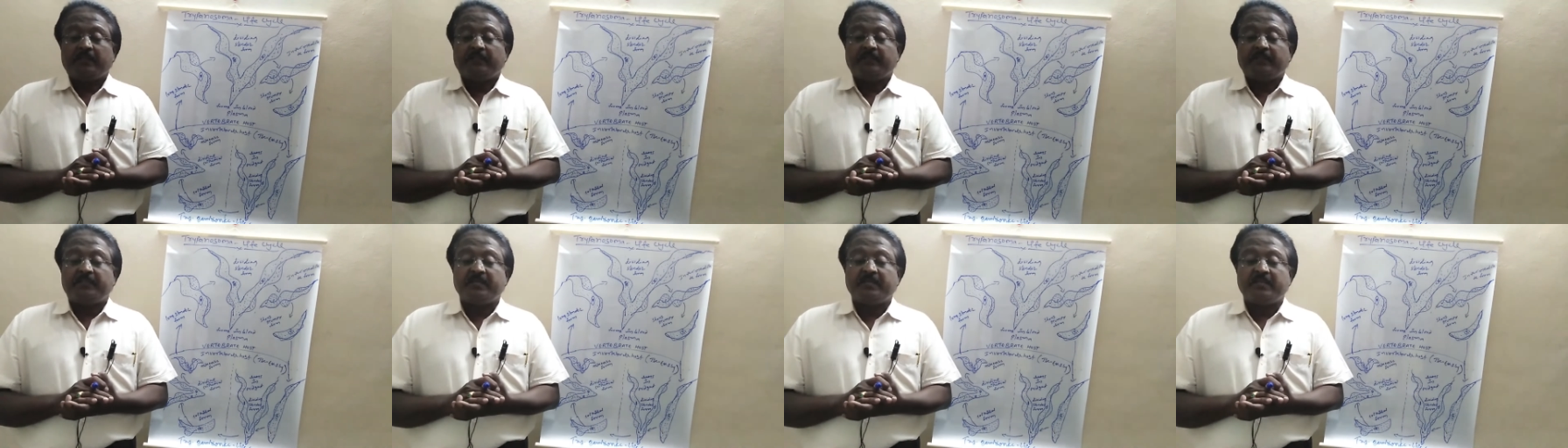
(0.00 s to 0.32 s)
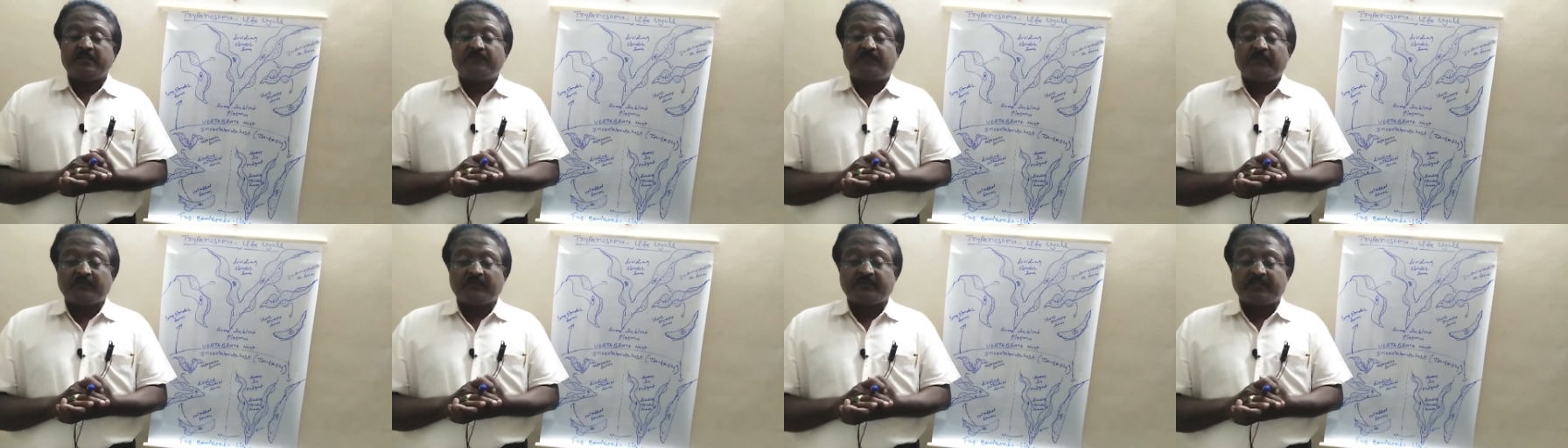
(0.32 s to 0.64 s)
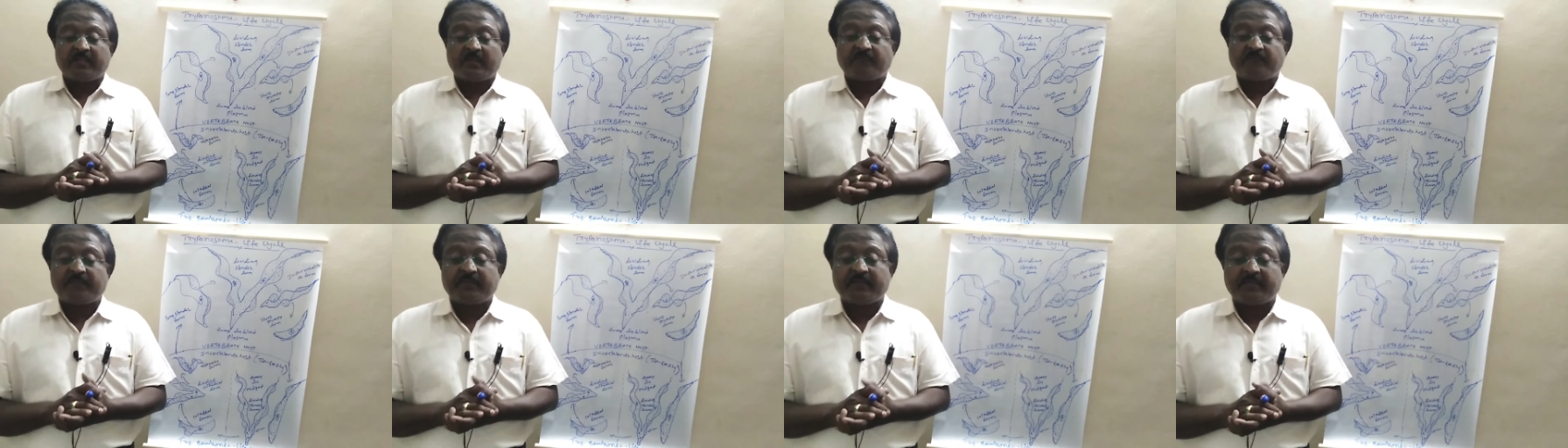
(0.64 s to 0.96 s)
The
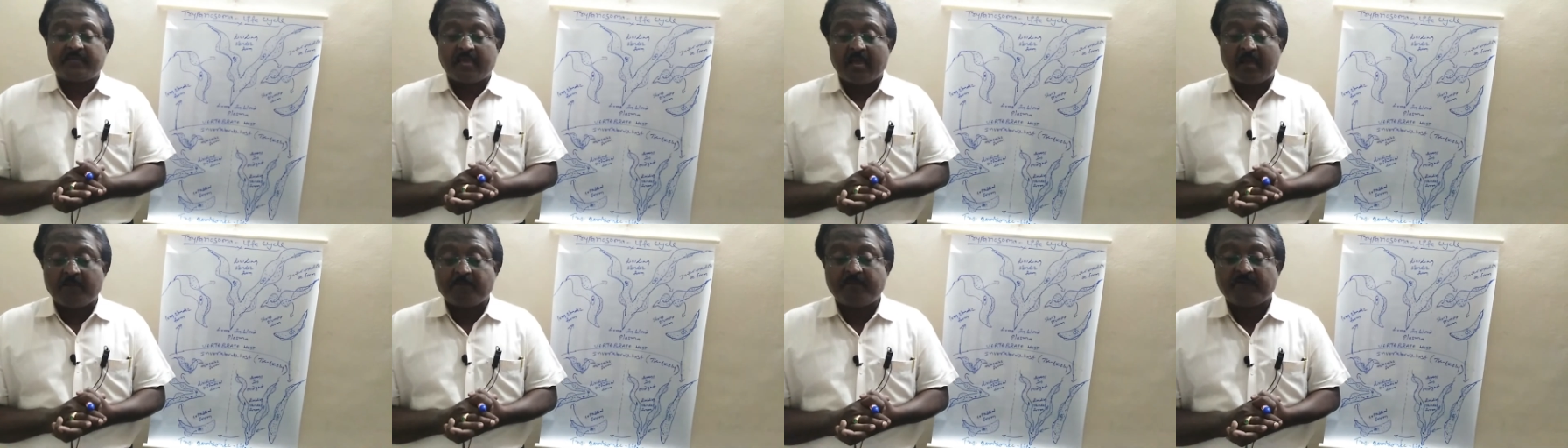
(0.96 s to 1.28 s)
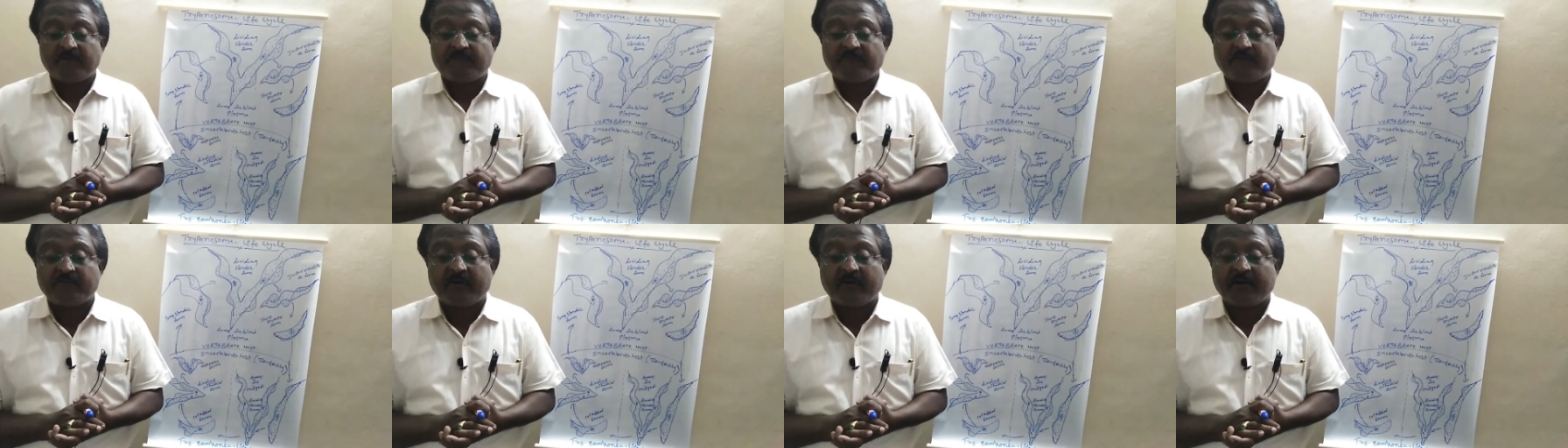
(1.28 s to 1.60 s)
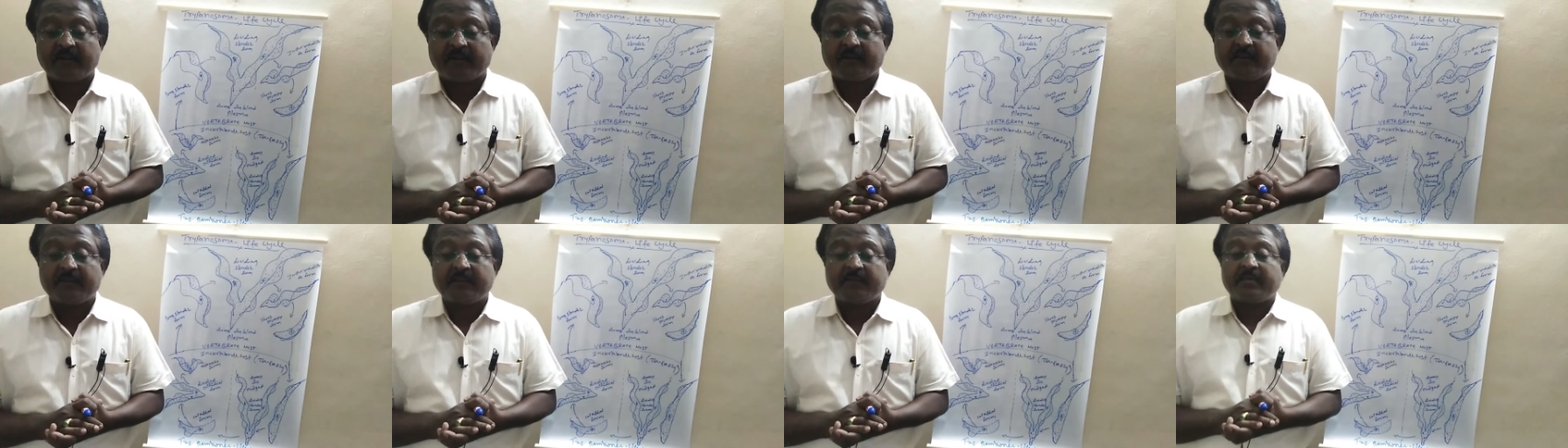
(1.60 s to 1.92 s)
infection of the Gambia
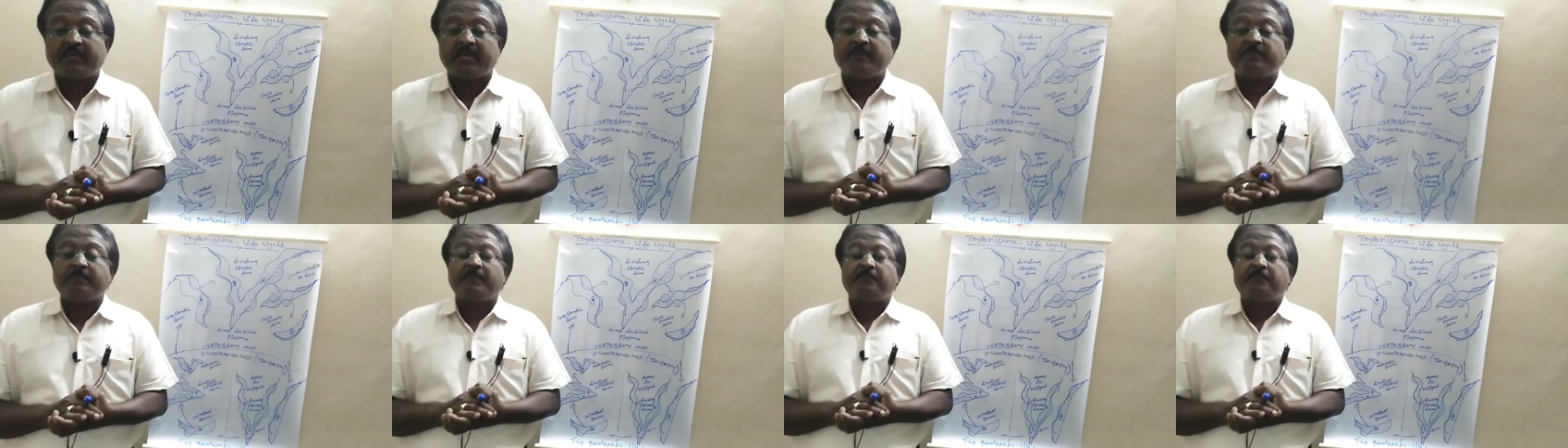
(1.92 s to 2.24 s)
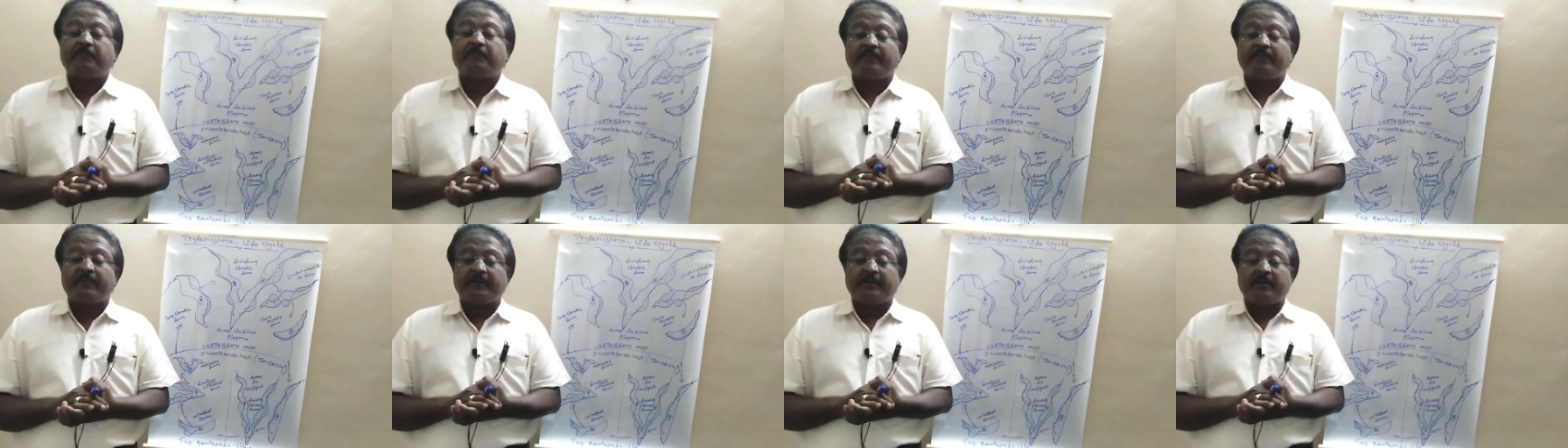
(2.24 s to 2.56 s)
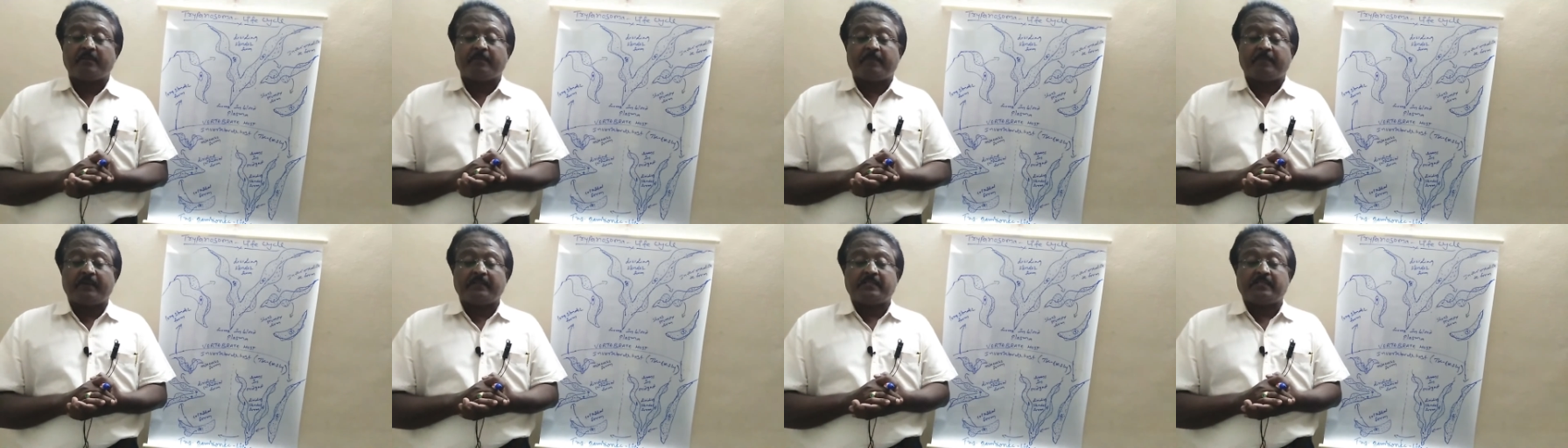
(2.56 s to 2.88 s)
fever can be
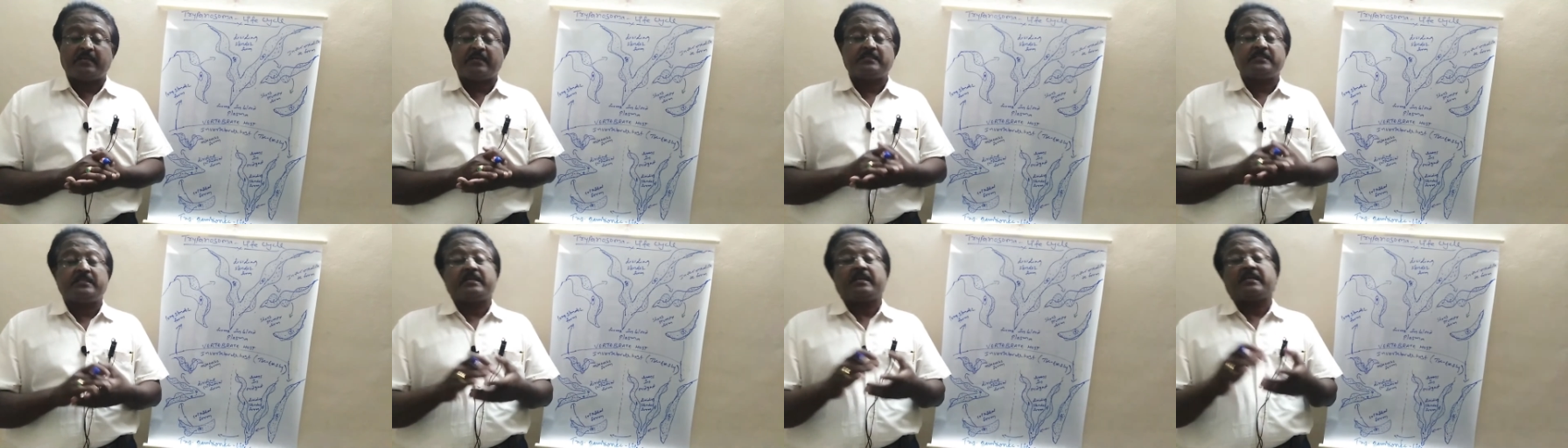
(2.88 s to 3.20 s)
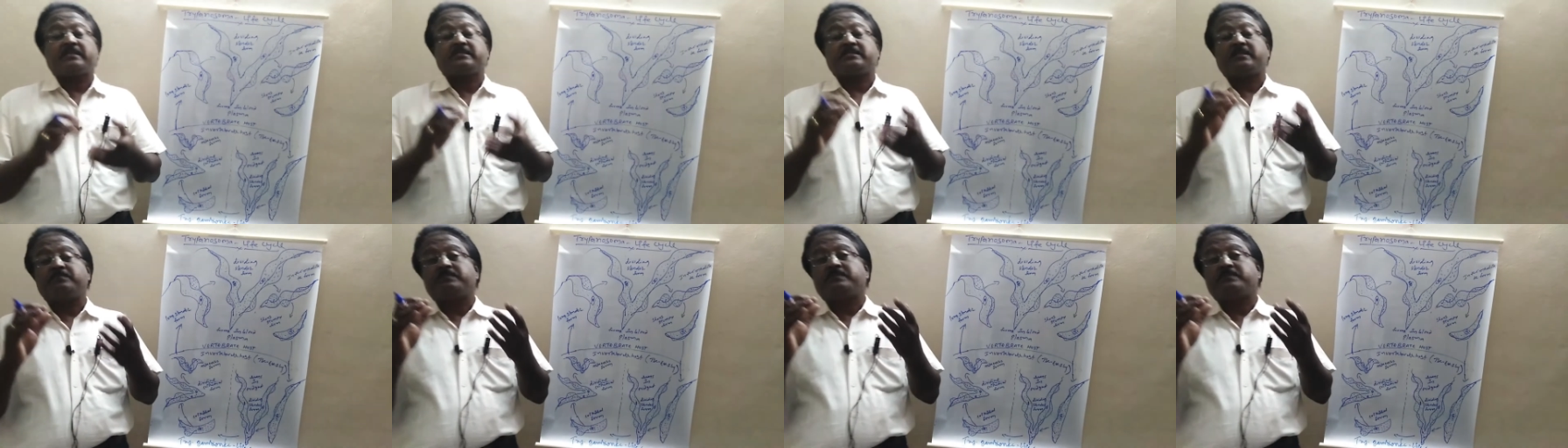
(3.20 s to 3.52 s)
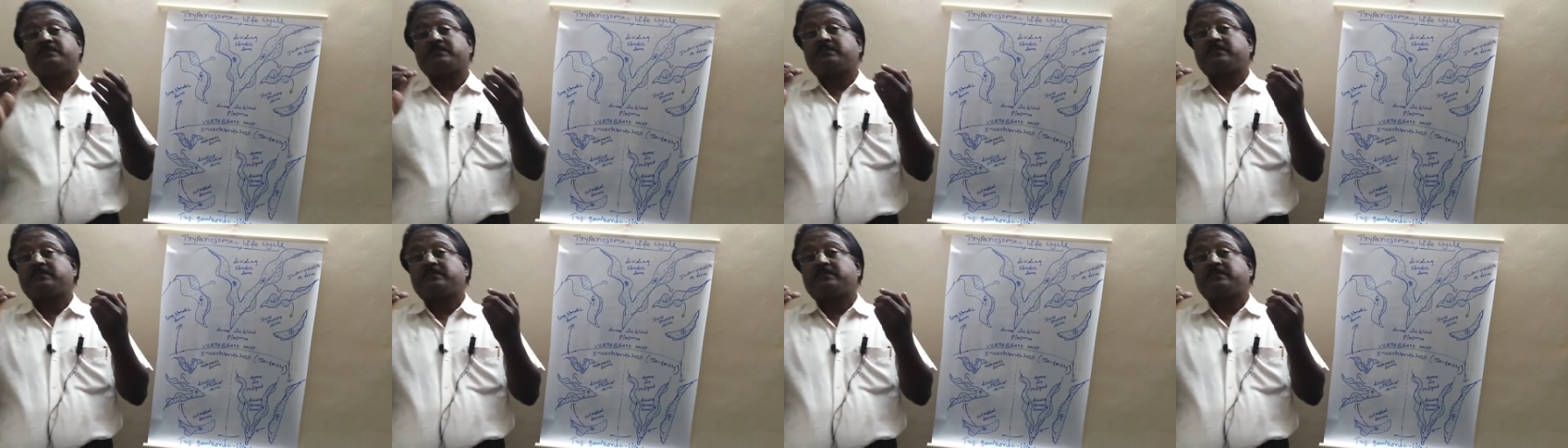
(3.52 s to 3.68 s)
prevented by there are some